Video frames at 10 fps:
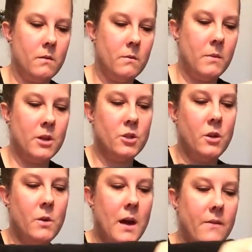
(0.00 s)
Make sure
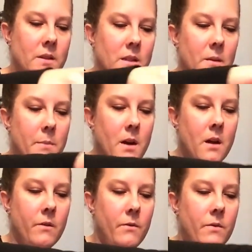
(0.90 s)
you have a deep
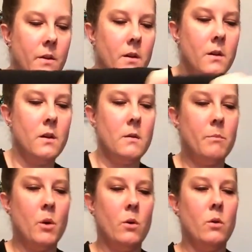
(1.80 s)
enough
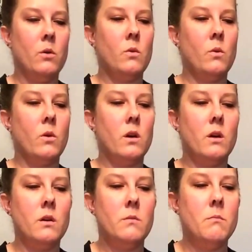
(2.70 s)
bowl
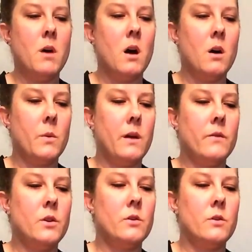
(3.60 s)
or mug, whatever
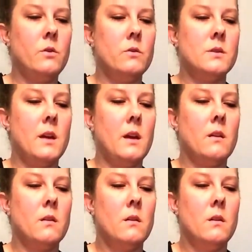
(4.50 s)
you're using,
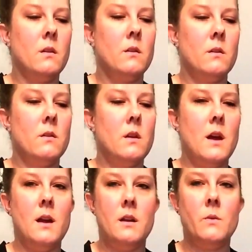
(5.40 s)

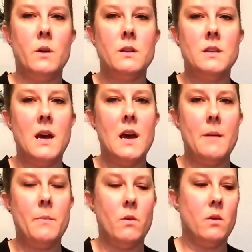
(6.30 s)
and you want to
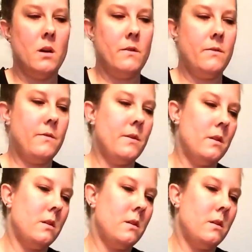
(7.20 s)
tap off